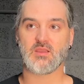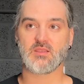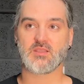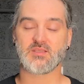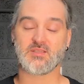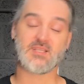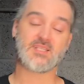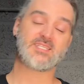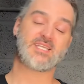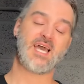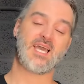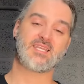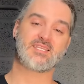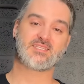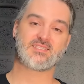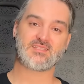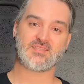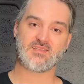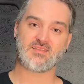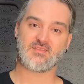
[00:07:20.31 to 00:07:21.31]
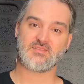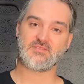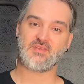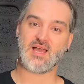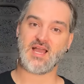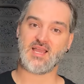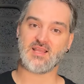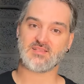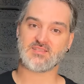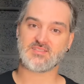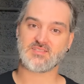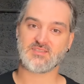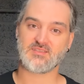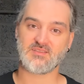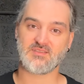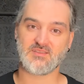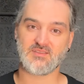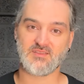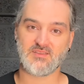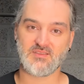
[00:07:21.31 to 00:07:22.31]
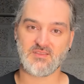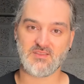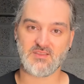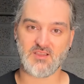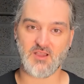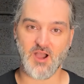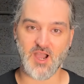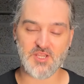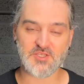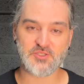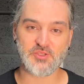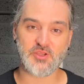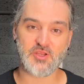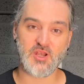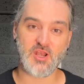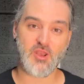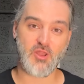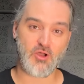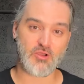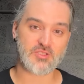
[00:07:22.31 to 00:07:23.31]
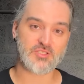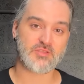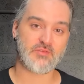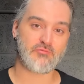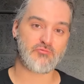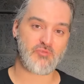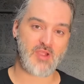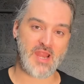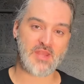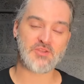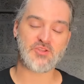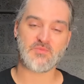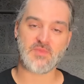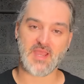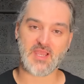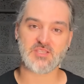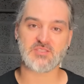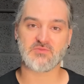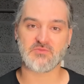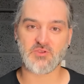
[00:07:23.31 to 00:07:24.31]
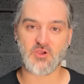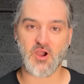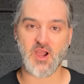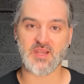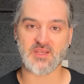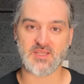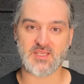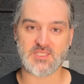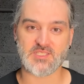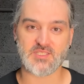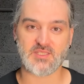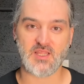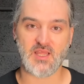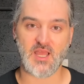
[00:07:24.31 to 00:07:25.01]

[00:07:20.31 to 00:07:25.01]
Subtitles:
can attest that I do lots of random acts of kindness